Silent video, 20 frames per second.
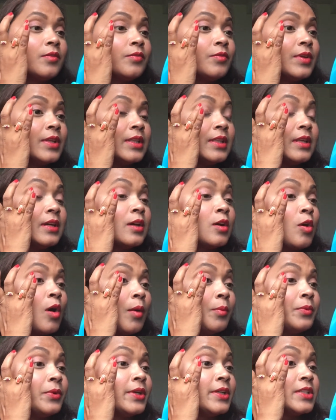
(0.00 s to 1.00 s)
with the
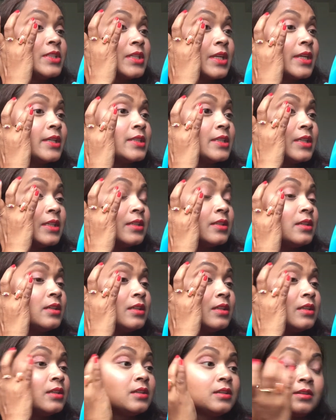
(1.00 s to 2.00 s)
coppery shade here
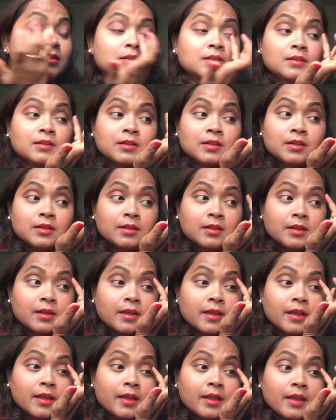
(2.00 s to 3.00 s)

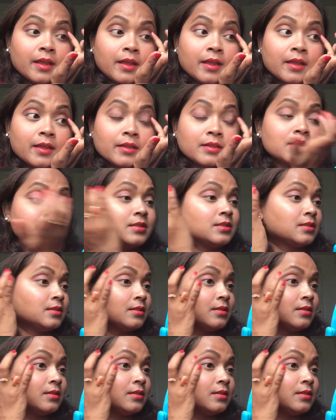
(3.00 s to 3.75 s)
and